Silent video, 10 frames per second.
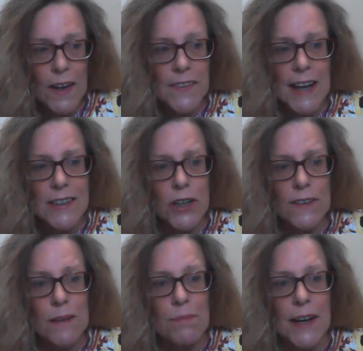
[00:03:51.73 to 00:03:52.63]
That's
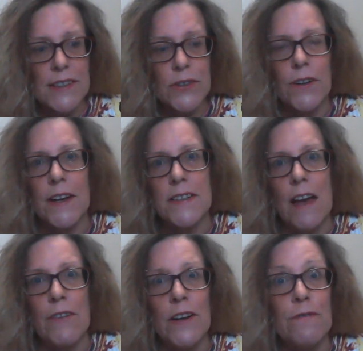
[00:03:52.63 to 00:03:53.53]
only based on us
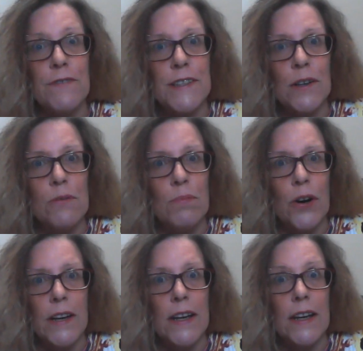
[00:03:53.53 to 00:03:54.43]
having a physical
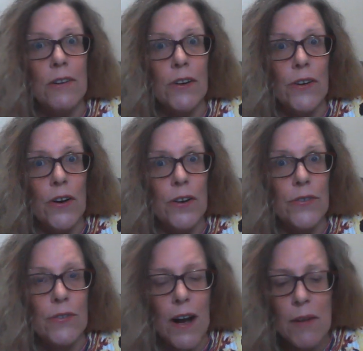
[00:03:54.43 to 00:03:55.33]
body here on
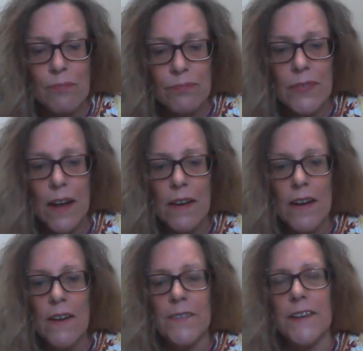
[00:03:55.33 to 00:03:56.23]
earth, right?
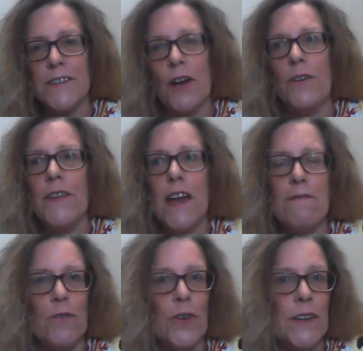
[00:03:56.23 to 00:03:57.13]
So
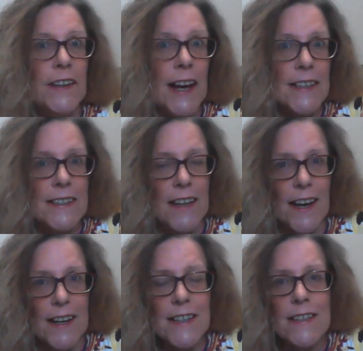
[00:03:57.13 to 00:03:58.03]
therefore, the next
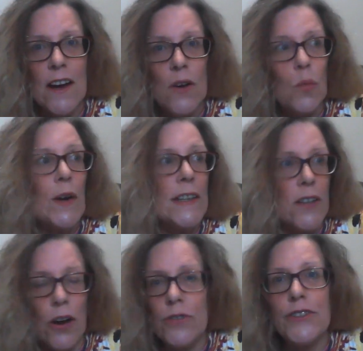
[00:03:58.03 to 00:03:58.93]
thing is we
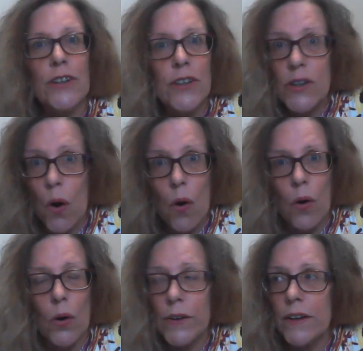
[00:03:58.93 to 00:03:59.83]
don't
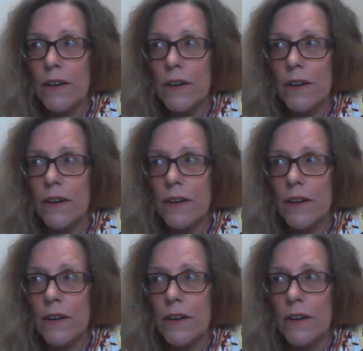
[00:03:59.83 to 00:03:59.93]
yawn